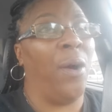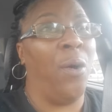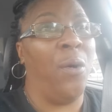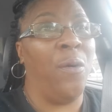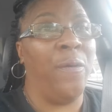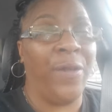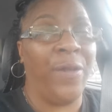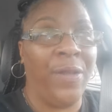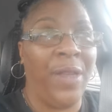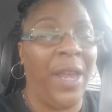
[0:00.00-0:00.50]

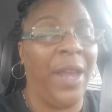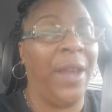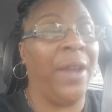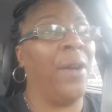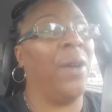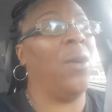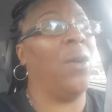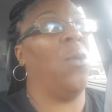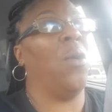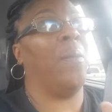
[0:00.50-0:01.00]
over
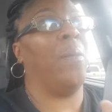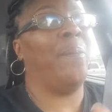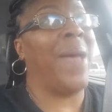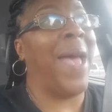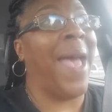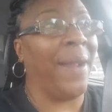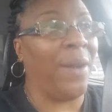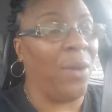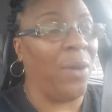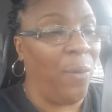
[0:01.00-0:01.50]
there or
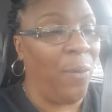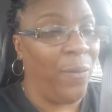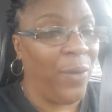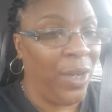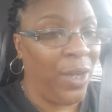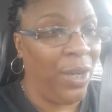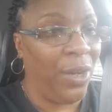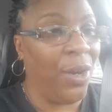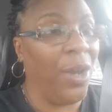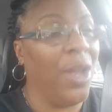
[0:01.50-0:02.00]
back over
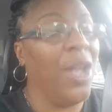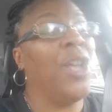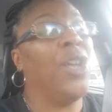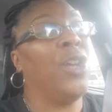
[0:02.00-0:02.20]
here.